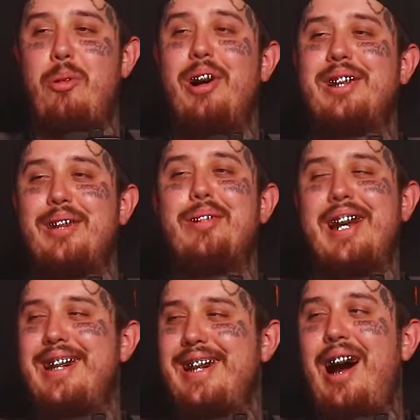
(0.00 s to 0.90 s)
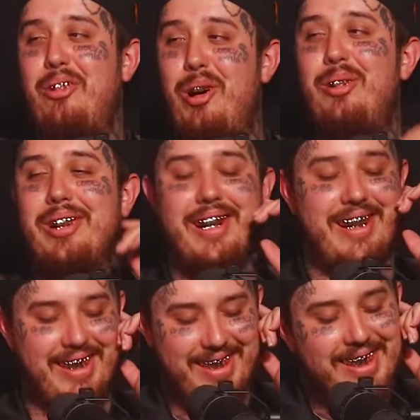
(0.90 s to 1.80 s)
I want some of that. fucking I want
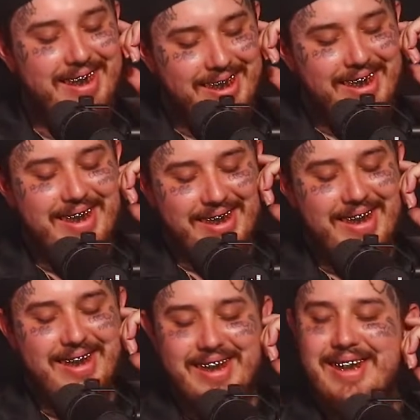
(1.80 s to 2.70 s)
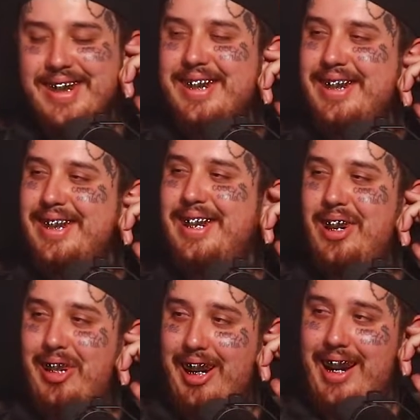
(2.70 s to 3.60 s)
one. So, That'd so be in crazy.
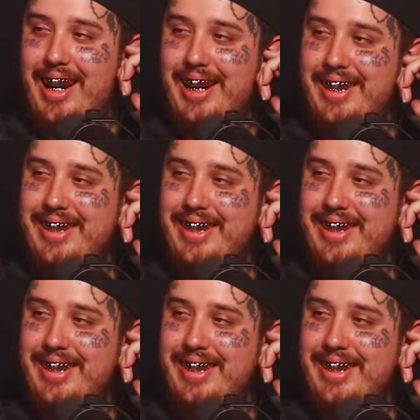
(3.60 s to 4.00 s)
2018, Oh, did you